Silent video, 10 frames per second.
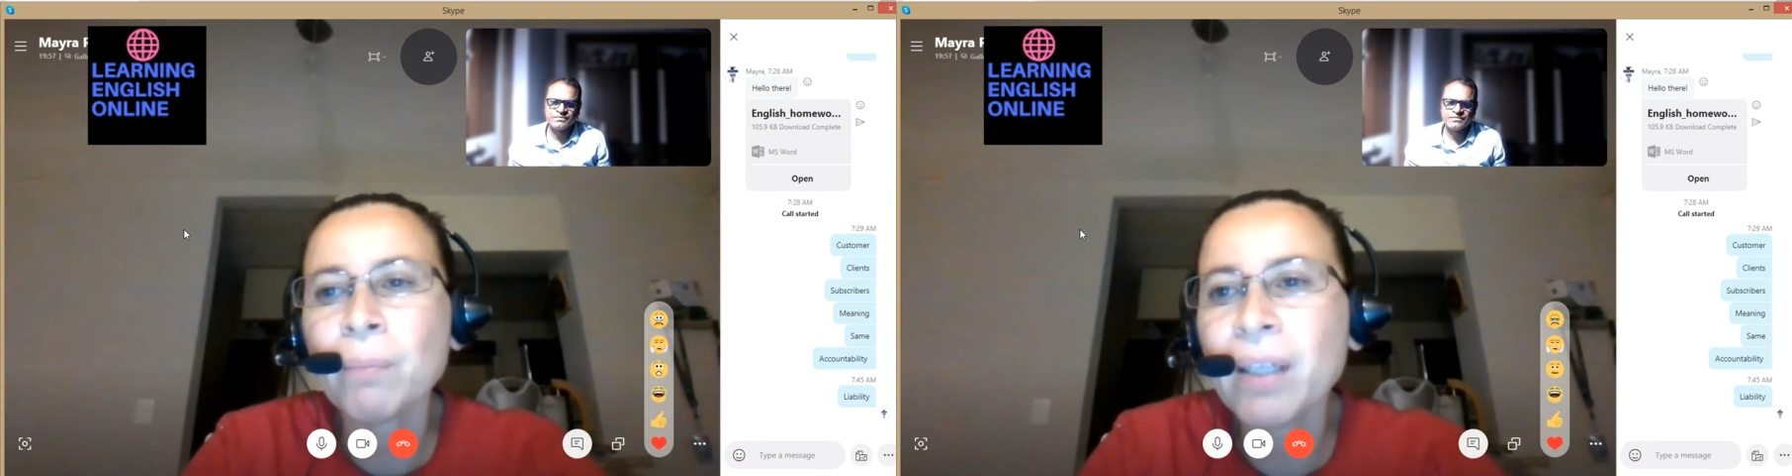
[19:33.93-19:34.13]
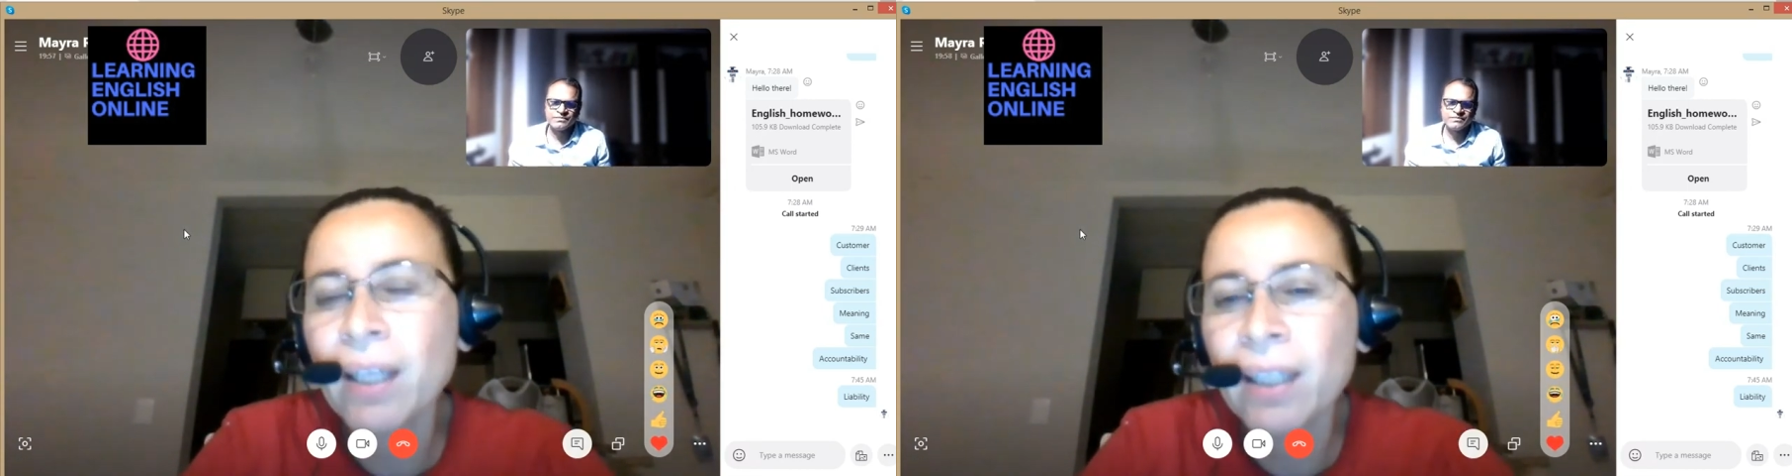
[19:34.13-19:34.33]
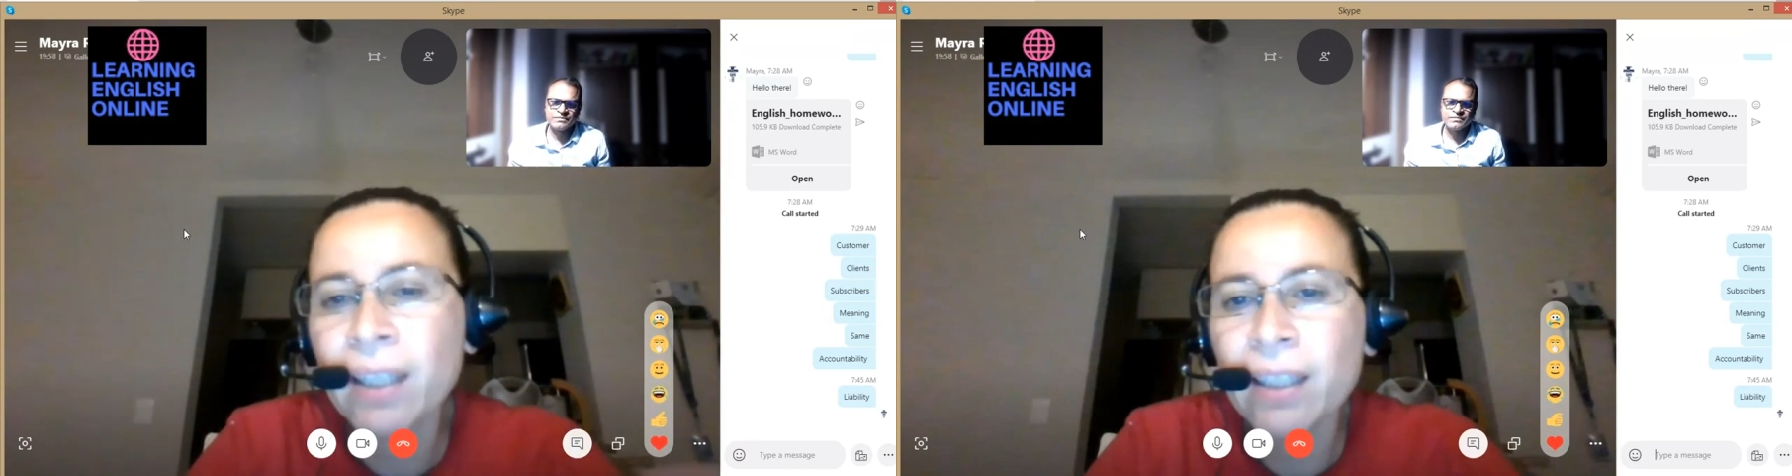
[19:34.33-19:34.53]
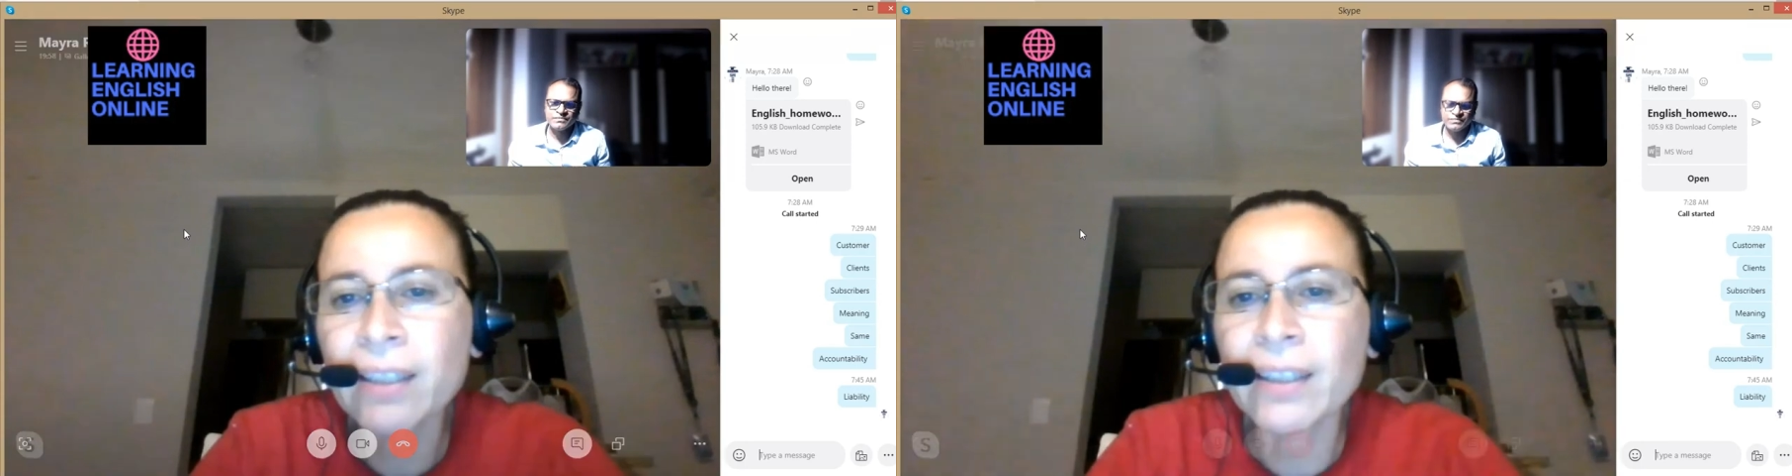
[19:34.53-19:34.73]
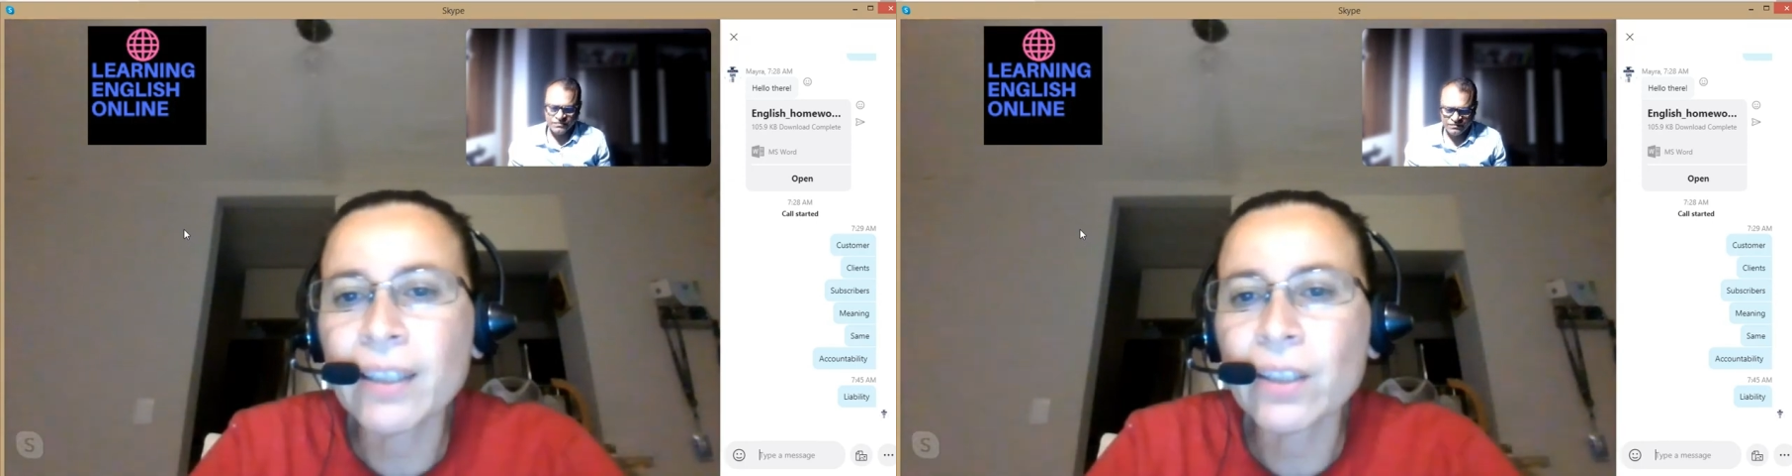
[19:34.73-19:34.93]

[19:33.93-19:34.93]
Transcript: me at least